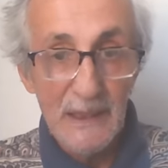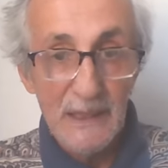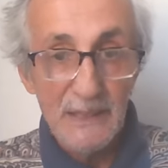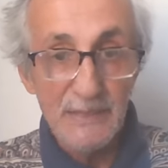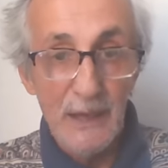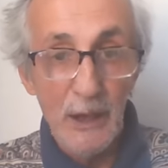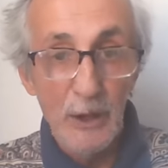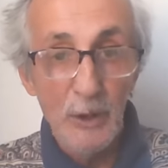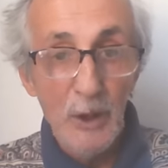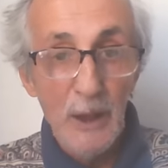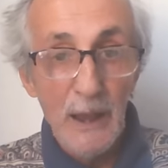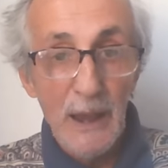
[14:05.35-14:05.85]

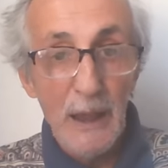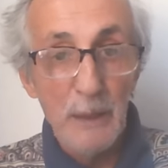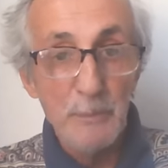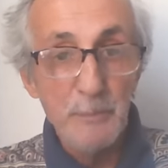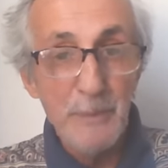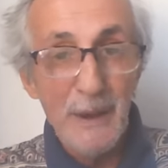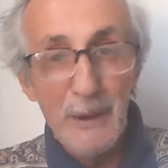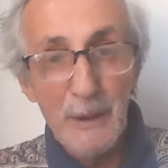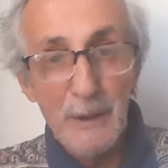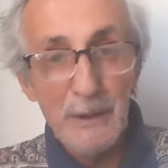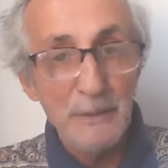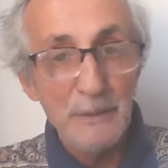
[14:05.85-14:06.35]
Now,
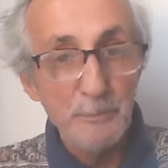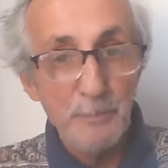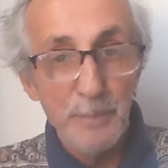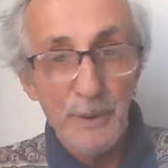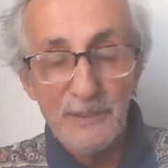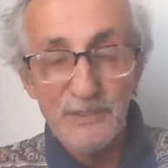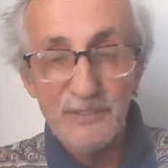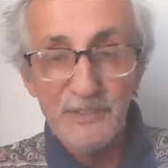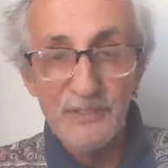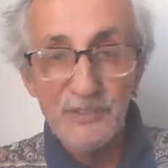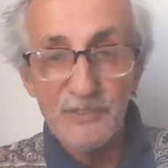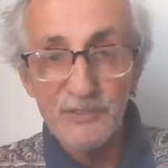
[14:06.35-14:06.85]
American
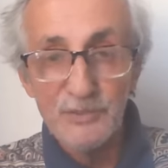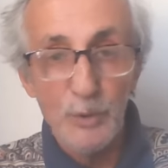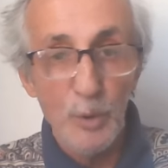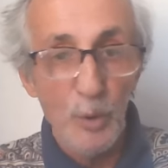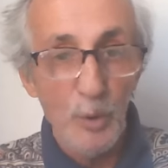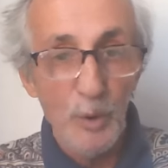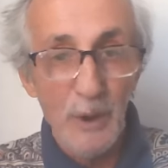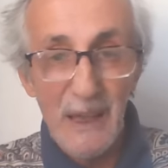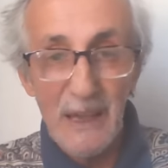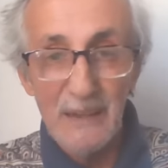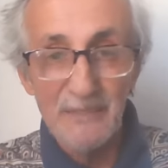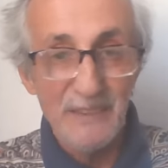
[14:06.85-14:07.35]
presidents
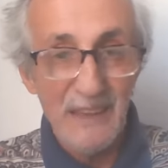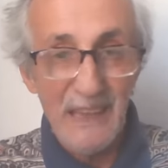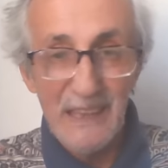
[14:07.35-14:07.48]
don't have